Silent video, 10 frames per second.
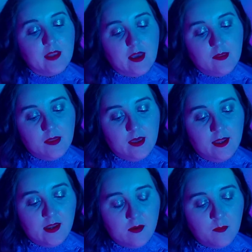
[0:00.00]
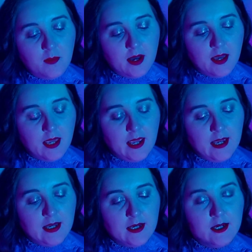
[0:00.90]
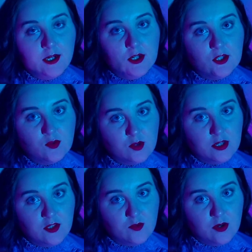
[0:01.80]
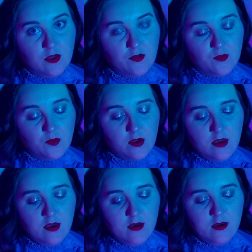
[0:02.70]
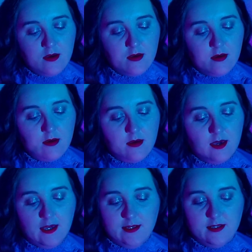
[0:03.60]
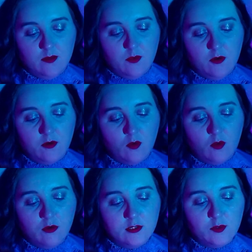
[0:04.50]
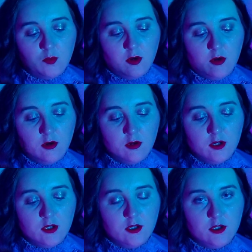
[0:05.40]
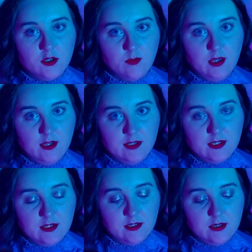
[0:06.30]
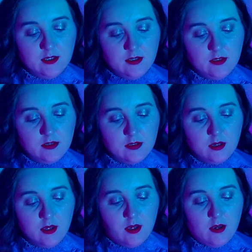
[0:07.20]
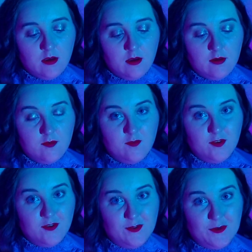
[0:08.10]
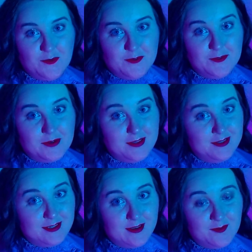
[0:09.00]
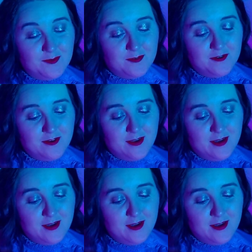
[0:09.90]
And then my 2023 ASMR goals were to be consistent, figure out the train schedule,